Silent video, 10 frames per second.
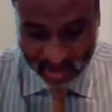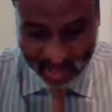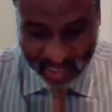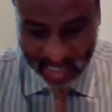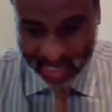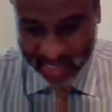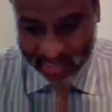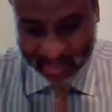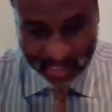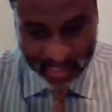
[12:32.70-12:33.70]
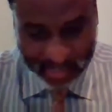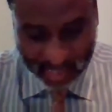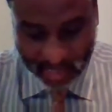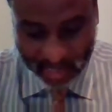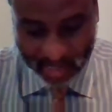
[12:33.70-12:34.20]
in the next
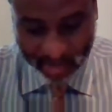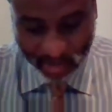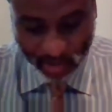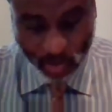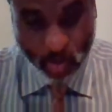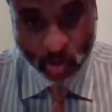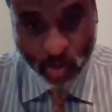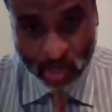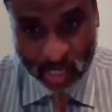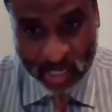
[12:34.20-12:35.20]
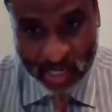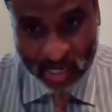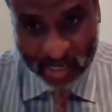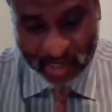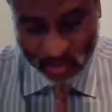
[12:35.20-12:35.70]
10 years or so
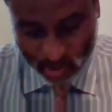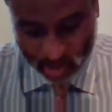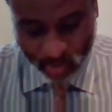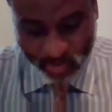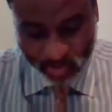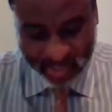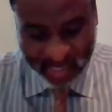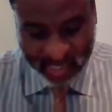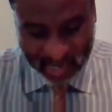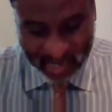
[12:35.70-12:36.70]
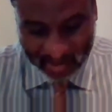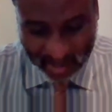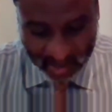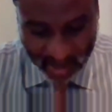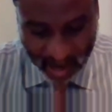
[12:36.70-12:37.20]
that we should be thinking
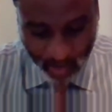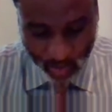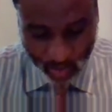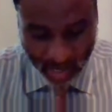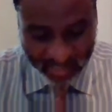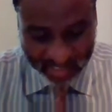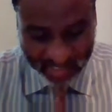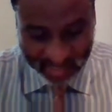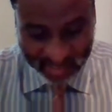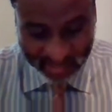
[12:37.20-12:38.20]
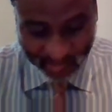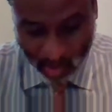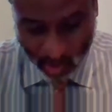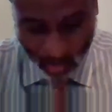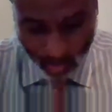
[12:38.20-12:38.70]
how to access,
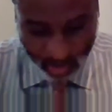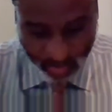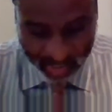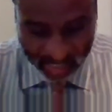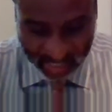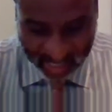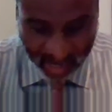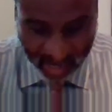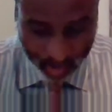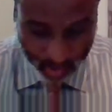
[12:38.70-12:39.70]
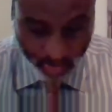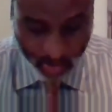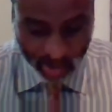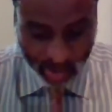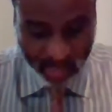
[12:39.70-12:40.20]
or we should be thinking how to
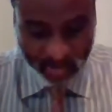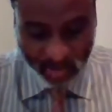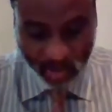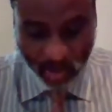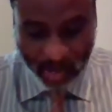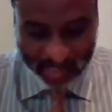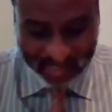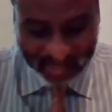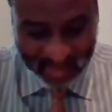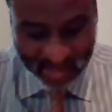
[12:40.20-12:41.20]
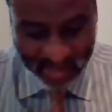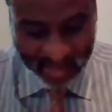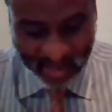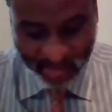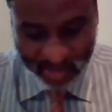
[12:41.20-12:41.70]
support countries to access
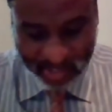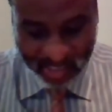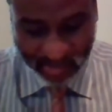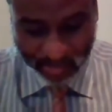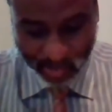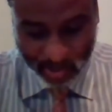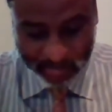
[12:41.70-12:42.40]
that particular pot.